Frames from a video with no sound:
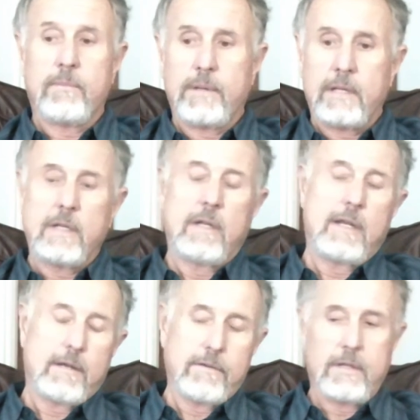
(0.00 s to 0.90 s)
depending
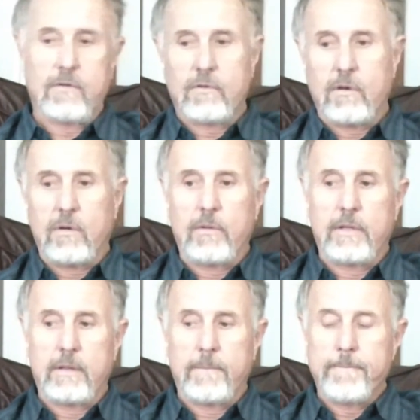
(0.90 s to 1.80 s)
on how things go
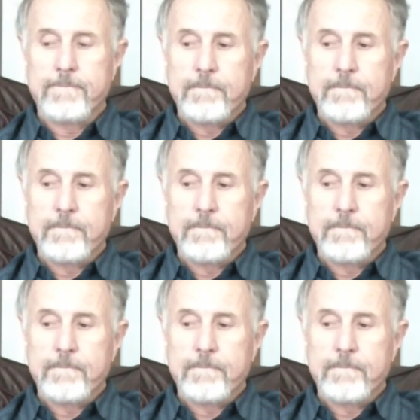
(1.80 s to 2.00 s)
with him.